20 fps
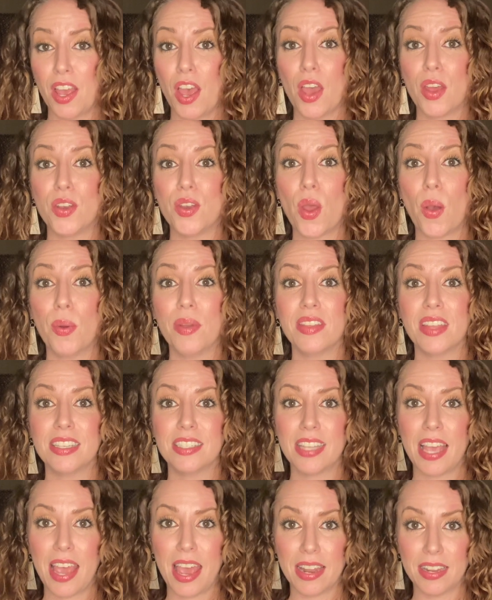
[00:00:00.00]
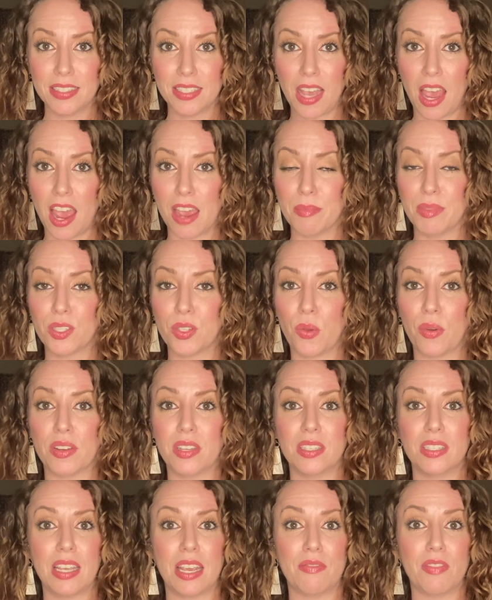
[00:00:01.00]
Knowing this ahead of time is going to
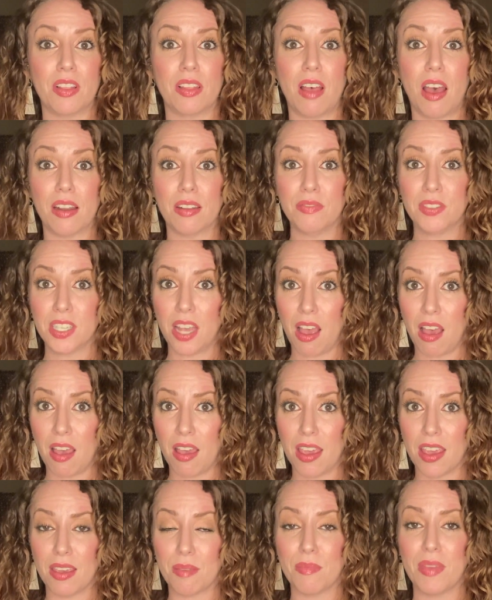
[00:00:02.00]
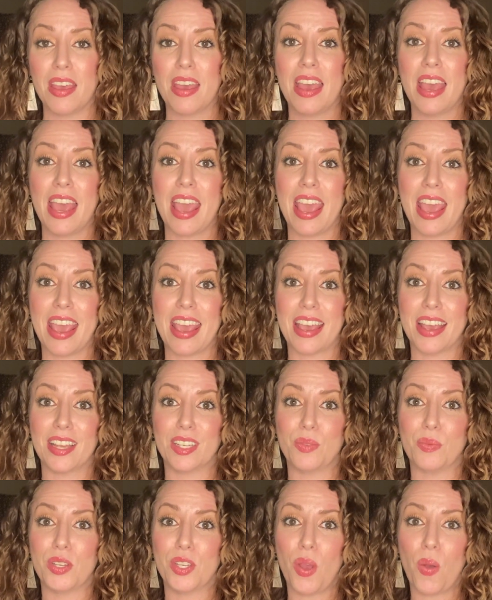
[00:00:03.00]
save a lot of time,
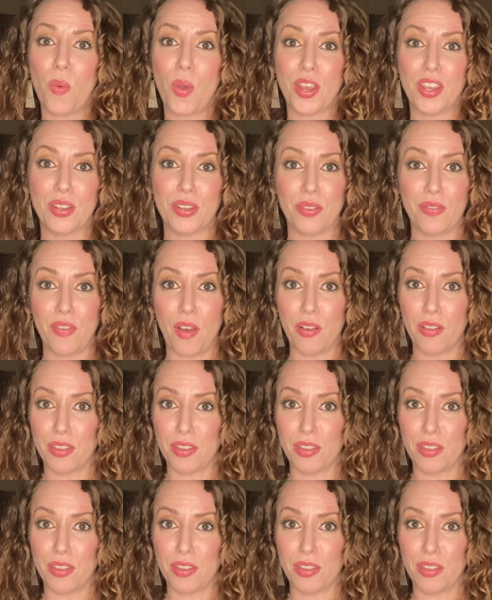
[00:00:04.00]
and we don't want you to fall